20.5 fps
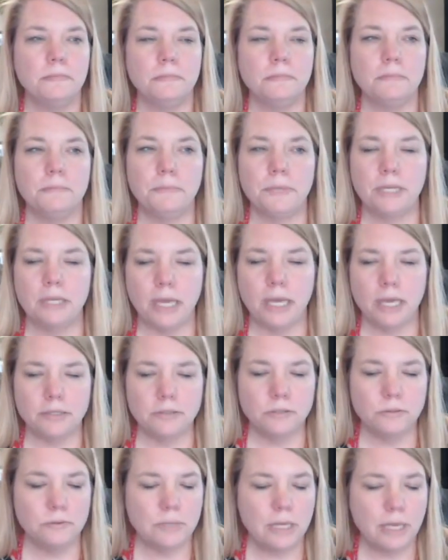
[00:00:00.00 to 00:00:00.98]
But I
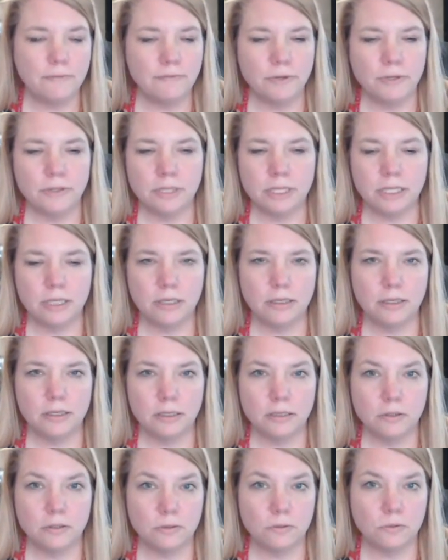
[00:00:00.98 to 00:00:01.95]
do everything
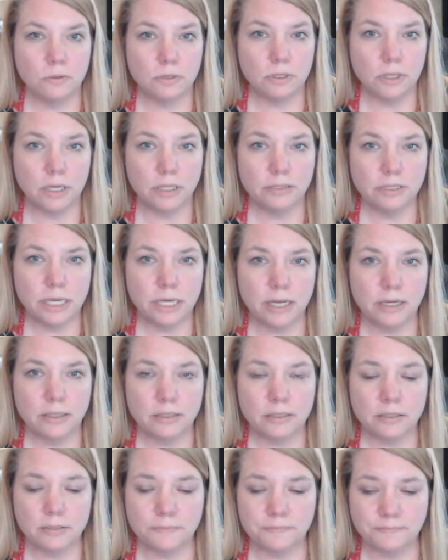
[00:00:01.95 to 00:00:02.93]
in Google
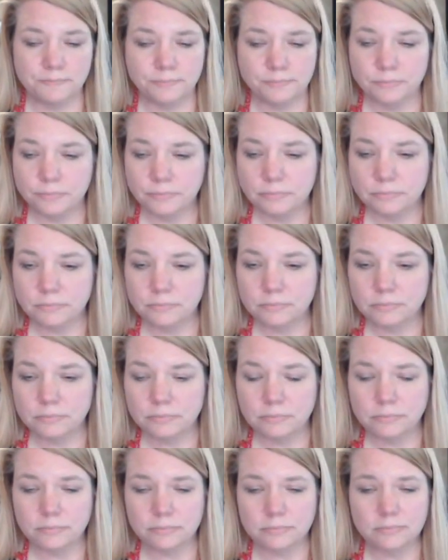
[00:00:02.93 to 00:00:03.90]
Contacts.
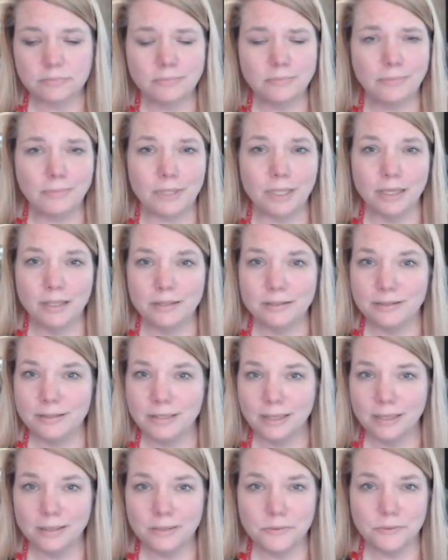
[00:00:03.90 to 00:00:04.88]
It
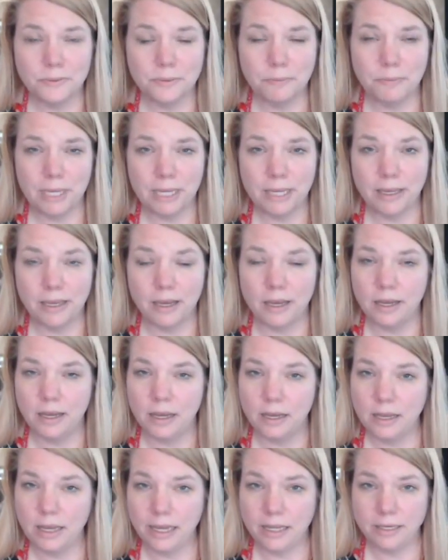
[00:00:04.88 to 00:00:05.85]
syncs with
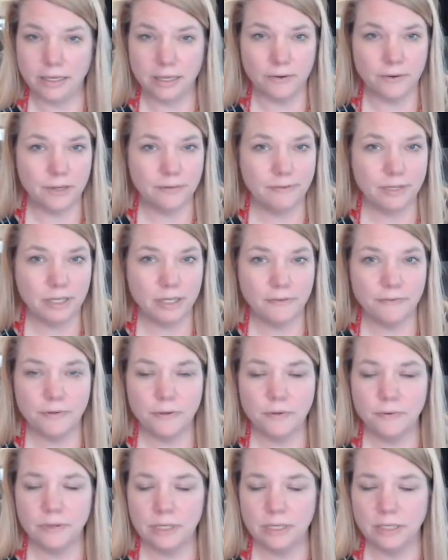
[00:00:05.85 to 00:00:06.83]
I now have an
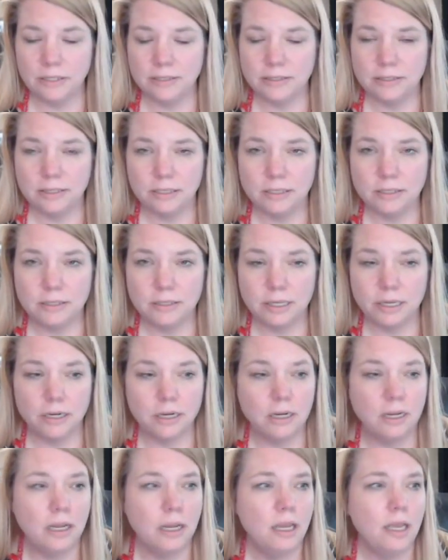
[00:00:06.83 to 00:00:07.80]
iPhone. It syncs
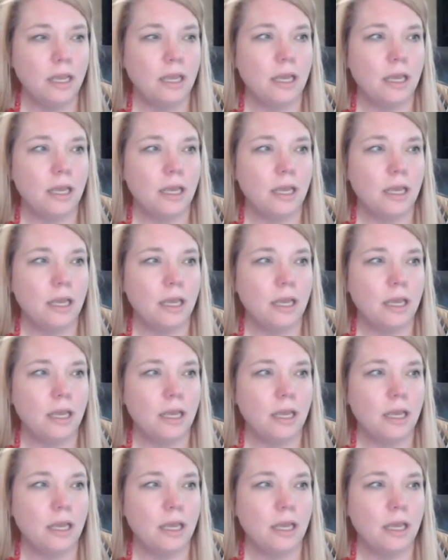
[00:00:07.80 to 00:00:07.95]
there.